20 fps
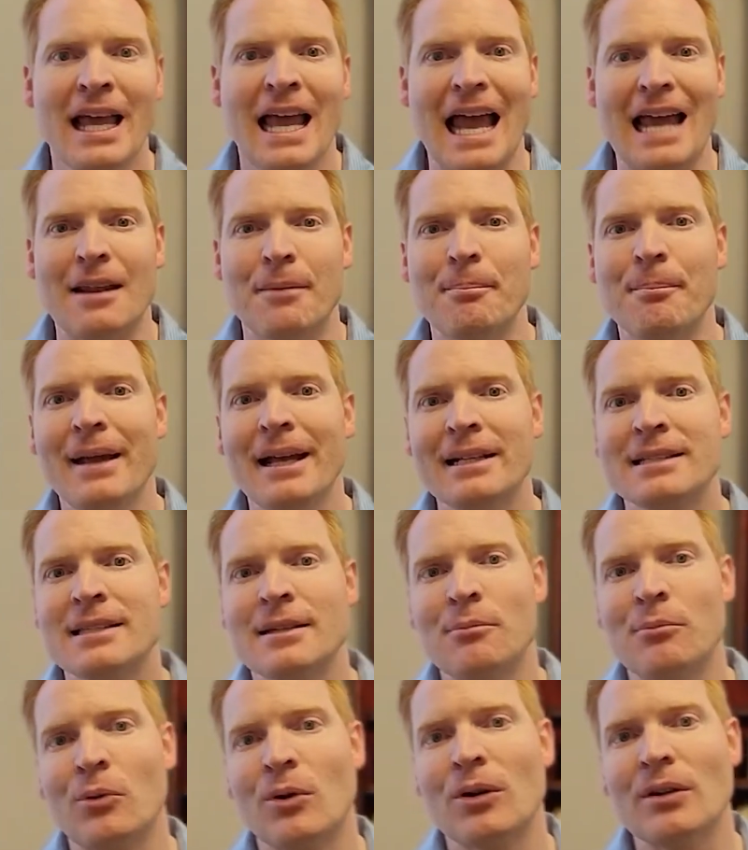and it makes
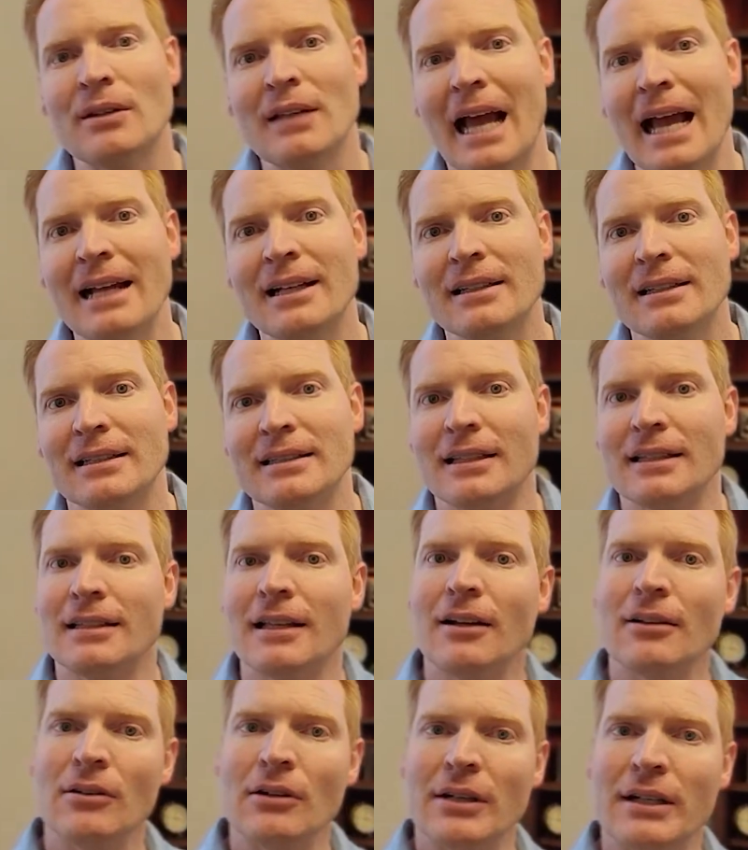it more likely that
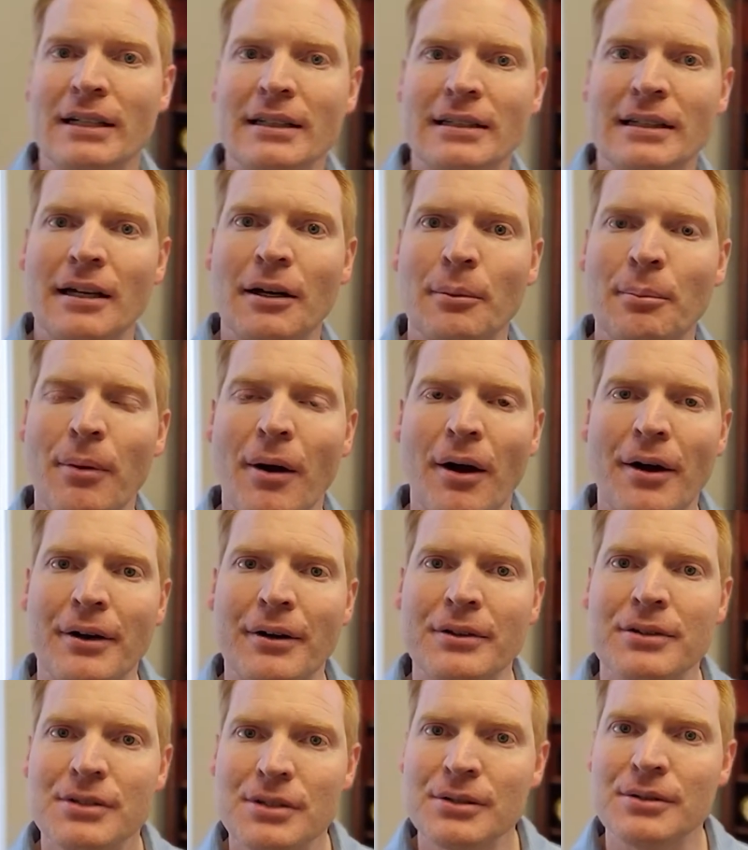they'll look at their
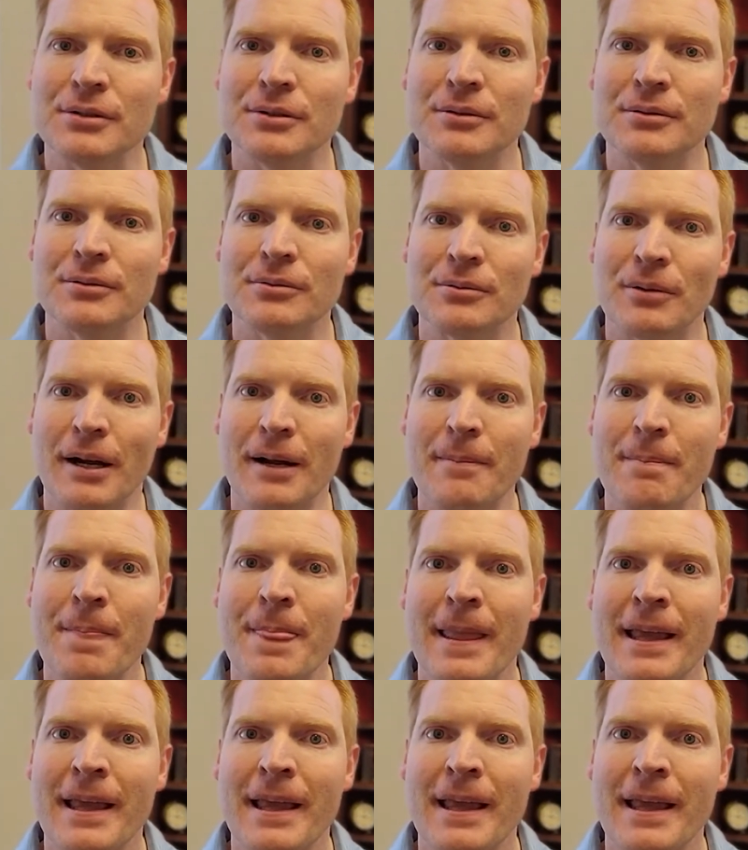part too, right?